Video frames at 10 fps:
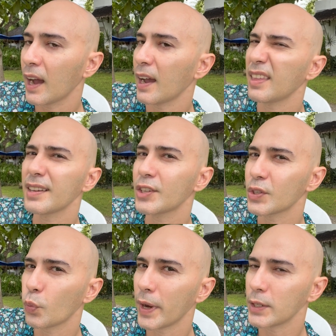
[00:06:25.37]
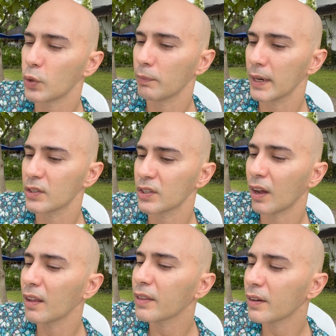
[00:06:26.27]
I think it's just way too much
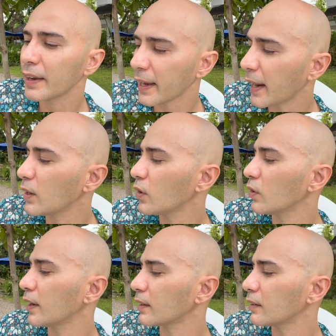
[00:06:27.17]
although like I know it